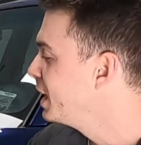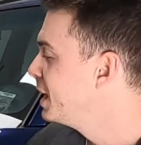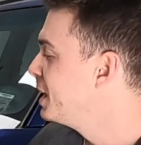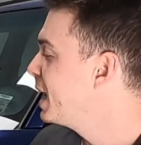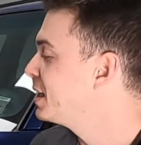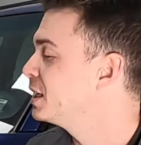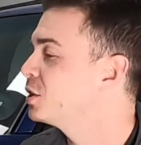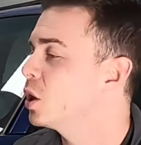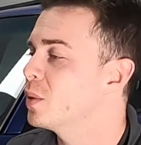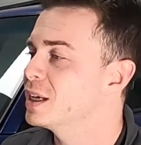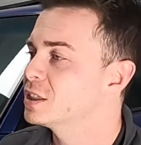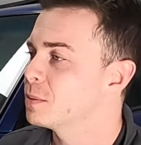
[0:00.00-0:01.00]
And then going
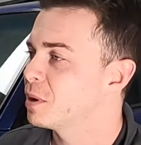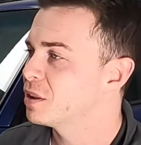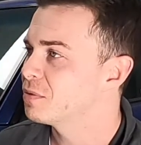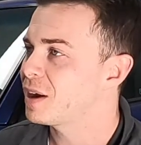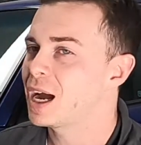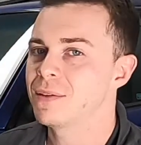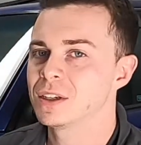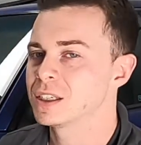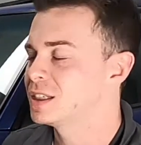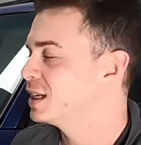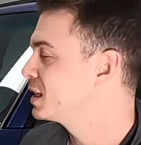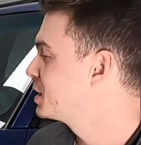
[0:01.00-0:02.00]
into month 5 and
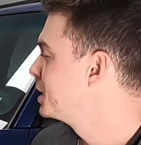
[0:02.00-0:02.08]
6,